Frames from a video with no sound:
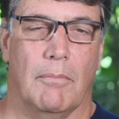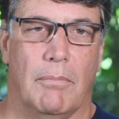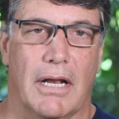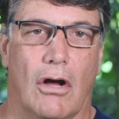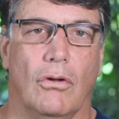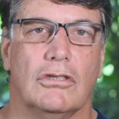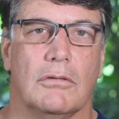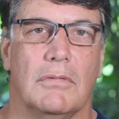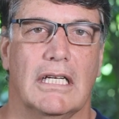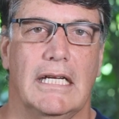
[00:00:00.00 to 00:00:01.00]
but
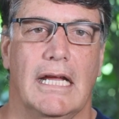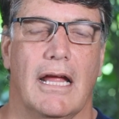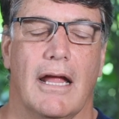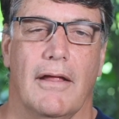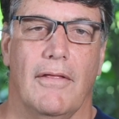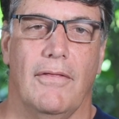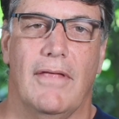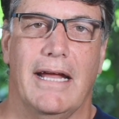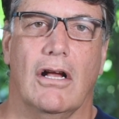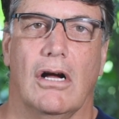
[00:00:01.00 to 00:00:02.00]
ultimately
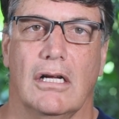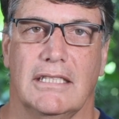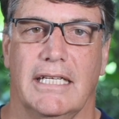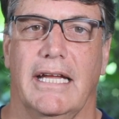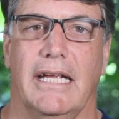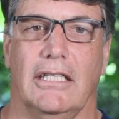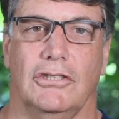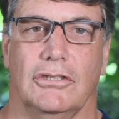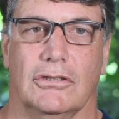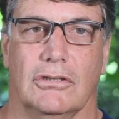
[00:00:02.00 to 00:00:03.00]
they can't
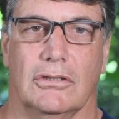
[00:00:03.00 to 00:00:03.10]
engage.